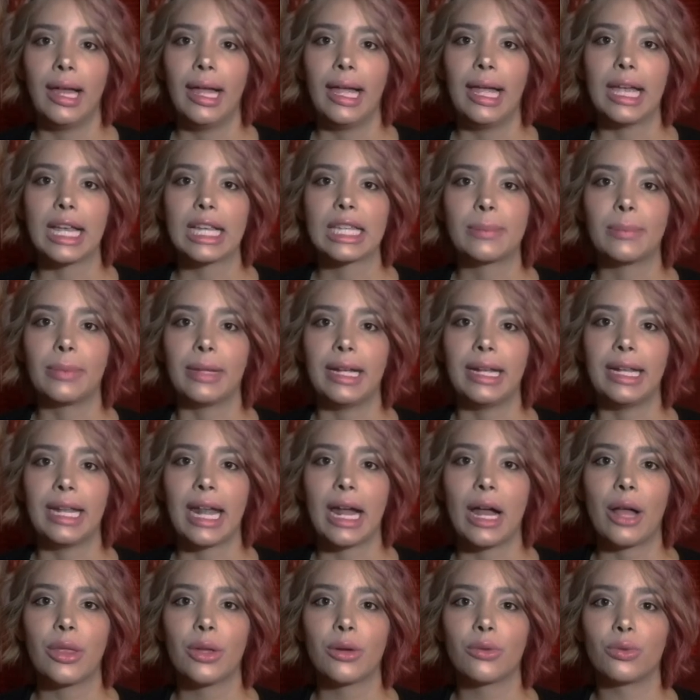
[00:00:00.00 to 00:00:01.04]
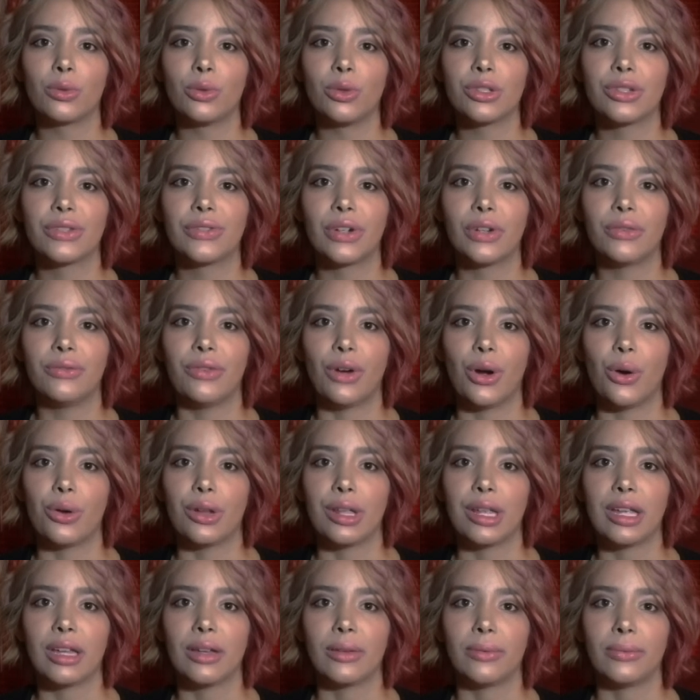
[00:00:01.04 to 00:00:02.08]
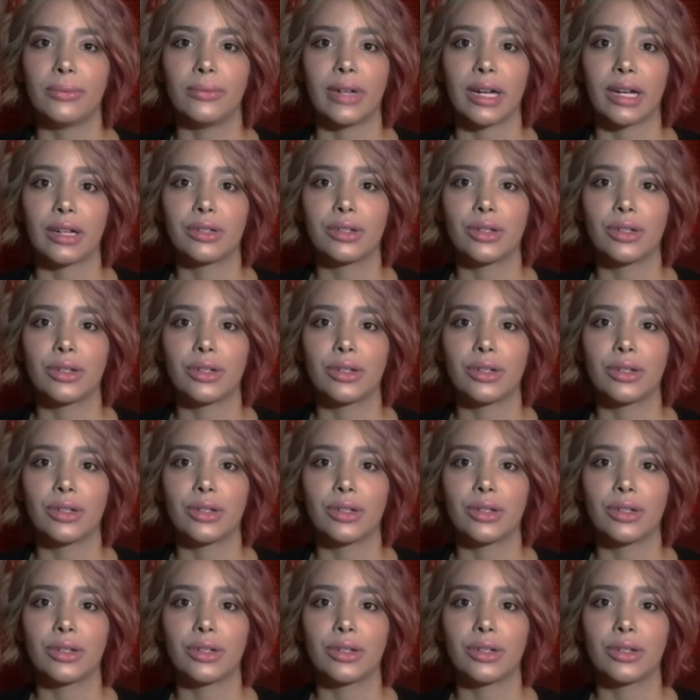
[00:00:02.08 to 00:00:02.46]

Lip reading: explain how the rules for voting affect